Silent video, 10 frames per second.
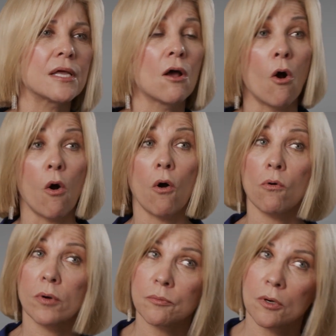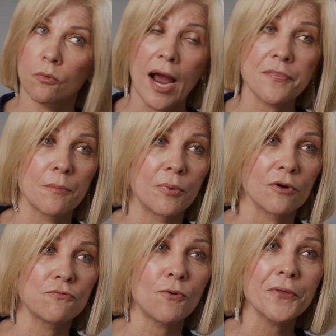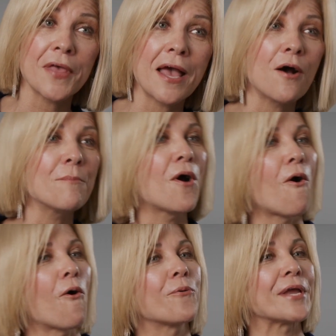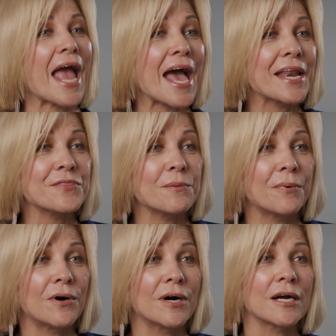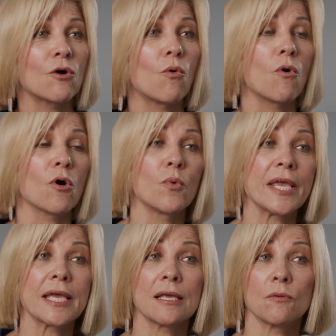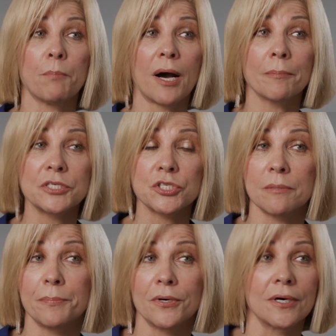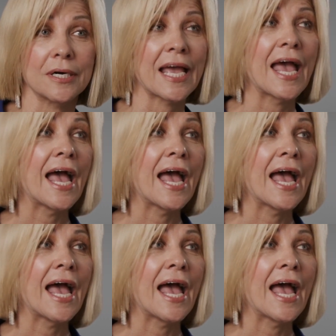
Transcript: it, or we will write the book for them, or we edit the book, or we publish the book,